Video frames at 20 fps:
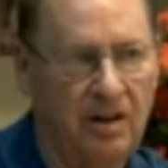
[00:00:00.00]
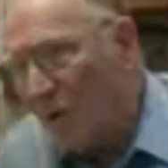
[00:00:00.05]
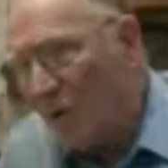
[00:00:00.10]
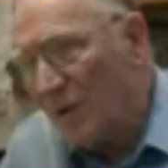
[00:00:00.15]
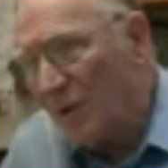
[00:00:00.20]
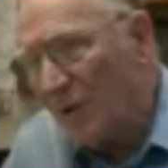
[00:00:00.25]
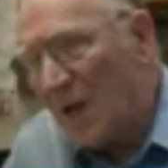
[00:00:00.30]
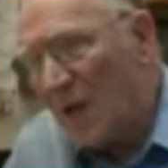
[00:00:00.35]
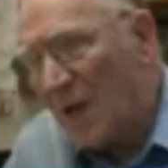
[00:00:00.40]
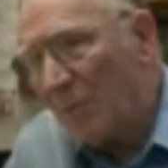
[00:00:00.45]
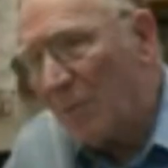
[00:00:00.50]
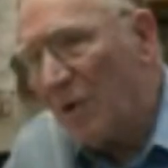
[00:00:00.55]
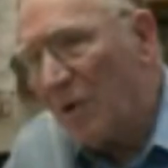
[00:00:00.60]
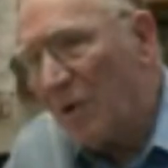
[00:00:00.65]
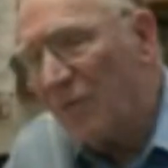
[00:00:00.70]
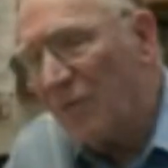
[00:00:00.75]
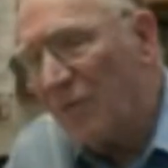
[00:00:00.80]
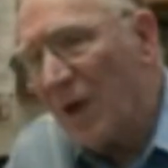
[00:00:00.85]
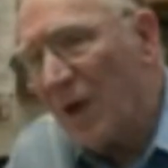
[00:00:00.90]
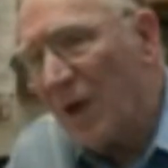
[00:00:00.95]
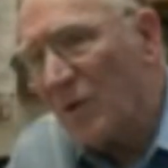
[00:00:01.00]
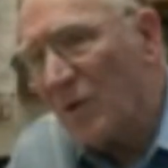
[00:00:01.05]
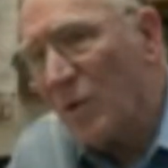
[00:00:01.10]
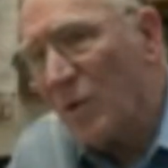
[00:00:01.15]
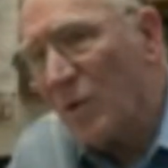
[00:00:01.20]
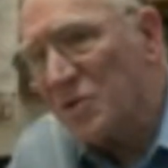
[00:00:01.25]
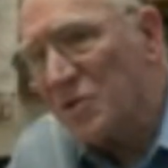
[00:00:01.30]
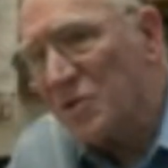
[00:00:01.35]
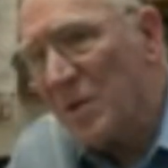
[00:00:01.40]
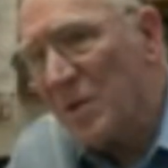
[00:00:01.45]
So the Doppler effect
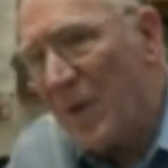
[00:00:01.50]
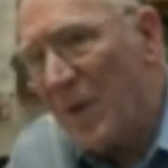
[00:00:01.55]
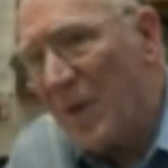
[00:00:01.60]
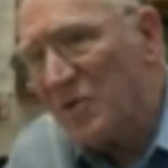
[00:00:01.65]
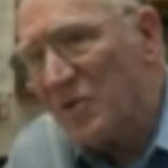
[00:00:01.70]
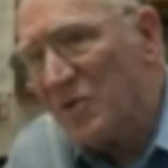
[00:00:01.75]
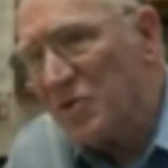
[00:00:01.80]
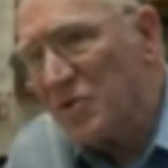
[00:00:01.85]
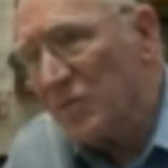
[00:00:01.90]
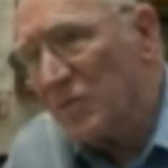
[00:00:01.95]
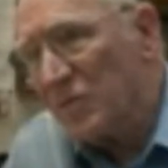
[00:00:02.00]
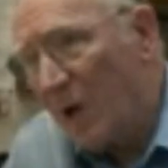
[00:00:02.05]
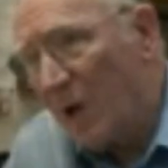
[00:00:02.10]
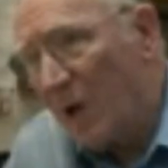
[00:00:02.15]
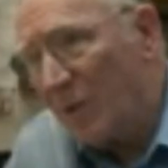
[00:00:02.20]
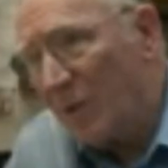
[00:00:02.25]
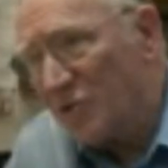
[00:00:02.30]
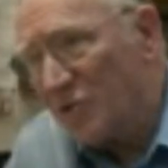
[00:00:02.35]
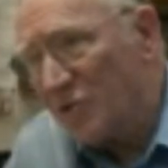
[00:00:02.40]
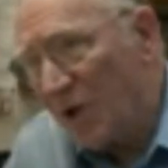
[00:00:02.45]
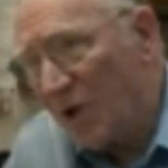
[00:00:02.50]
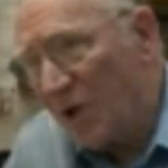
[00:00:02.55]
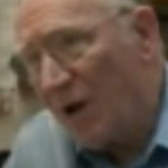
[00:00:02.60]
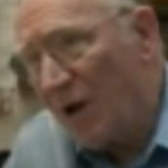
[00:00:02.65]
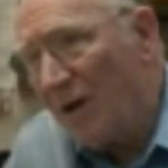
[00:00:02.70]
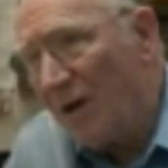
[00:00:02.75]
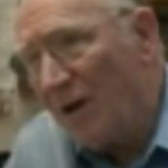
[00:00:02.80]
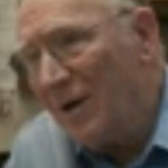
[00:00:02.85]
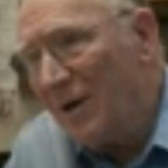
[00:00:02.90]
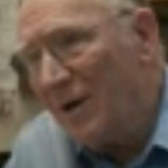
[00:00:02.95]
was the basis of Hubble's
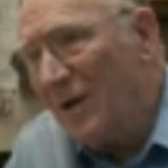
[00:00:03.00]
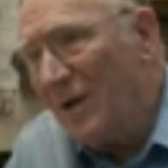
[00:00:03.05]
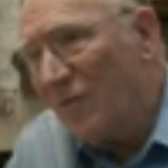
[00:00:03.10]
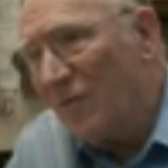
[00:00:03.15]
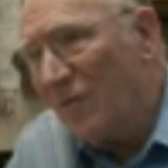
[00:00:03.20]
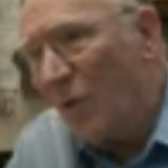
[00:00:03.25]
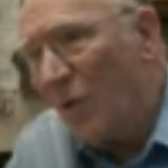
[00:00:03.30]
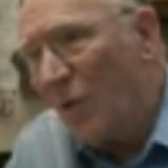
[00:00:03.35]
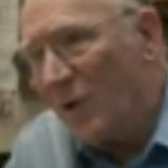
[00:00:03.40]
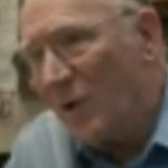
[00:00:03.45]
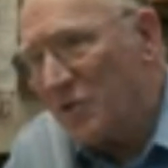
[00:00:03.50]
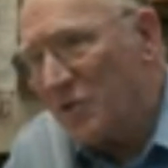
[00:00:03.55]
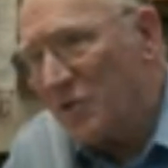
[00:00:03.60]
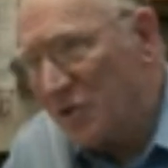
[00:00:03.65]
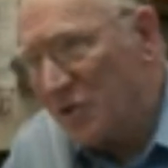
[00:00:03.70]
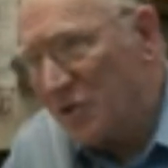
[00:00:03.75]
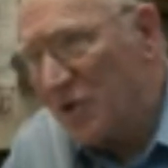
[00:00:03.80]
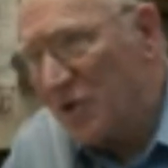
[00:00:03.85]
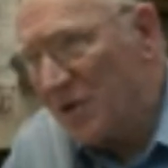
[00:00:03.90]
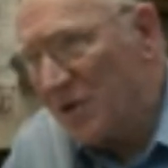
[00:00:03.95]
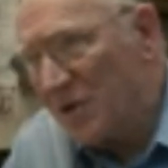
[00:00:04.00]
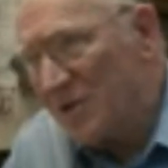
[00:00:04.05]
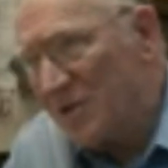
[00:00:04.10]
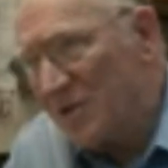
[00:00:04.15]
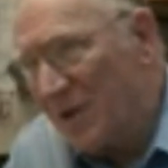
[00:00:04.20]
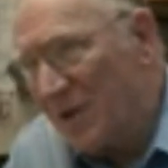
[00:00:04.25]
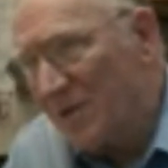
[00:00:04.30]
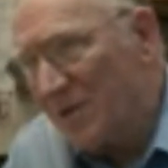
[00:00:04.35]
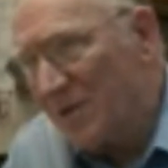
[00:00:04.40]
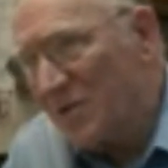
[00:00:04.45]
law, for which
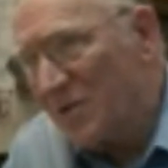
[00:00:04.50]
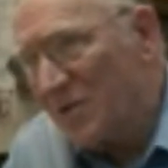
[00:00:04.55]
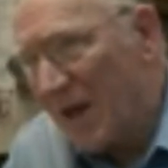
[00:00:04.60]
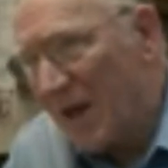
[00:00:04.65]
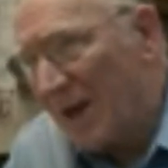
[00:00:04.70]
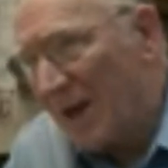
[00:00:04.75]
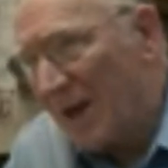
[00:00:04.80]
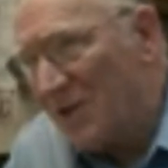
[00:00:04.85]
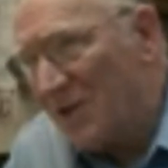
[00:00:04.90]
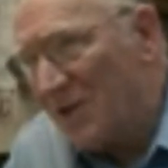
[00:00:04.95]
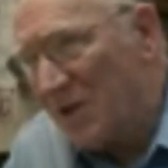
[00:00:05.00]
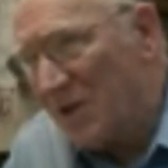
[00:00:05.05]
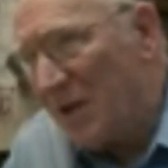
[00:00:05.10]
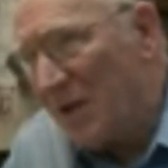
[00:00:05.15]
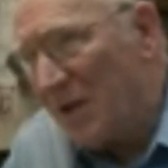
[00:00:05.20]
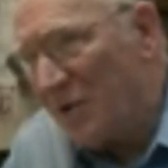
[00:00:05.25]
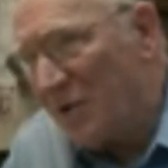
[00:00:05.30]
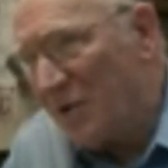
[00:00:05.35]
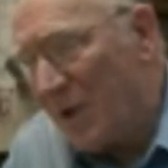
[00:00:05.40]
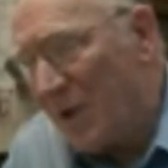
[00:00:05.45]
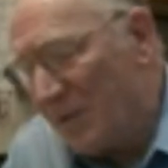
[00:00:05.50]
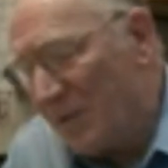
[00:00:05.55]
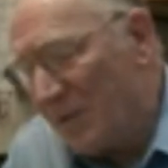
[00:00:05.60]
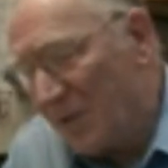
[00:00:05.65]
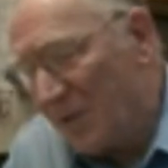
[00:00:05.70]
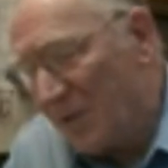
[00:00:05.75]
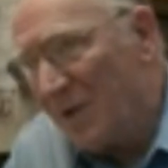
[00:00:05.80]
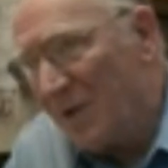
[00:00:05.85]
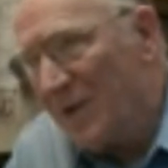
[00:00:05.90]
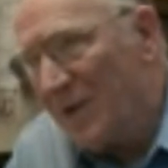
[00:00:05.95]
the satellite's named,
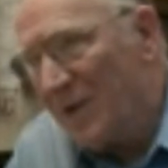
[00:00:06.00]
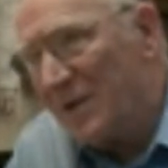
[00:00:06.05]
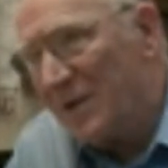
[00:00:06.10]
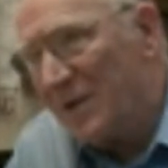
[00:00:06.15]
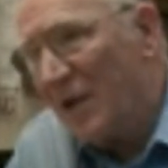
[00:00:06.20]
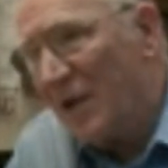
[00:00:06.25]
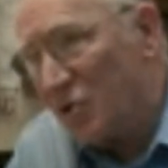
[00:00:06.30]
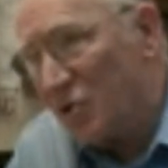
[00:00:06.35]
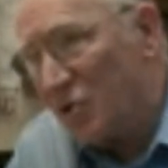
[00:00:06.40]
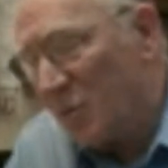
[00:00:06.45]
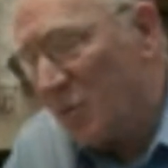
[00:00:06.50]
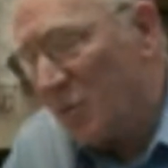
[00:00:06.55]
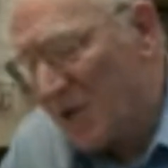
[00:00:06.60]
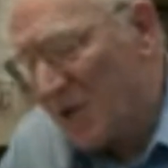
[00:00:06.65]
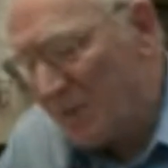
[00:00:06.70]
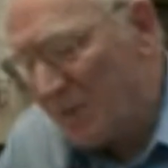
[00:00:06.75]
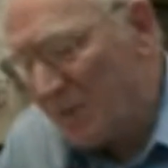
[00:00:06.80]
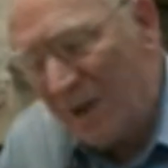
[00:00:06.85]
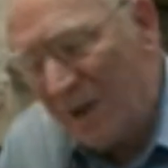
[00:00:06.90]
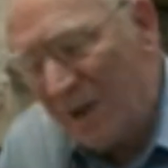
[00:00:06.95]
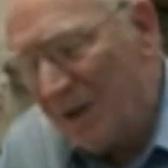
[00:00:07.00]
the telescope's named.